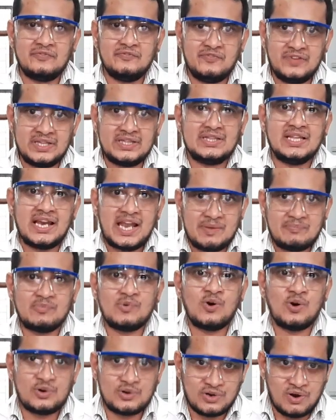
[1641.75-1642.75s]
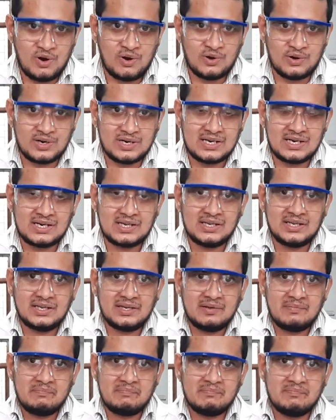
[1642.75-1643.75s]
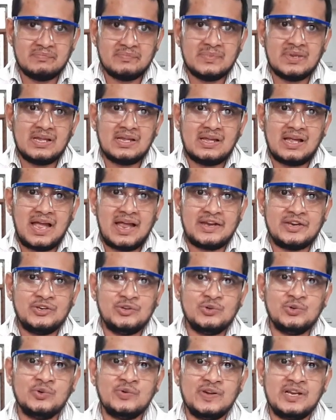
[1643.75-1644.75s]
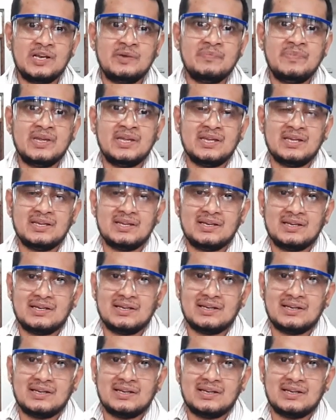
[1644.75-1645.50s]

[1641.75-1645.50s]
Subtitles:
with the lab coat on, and you will be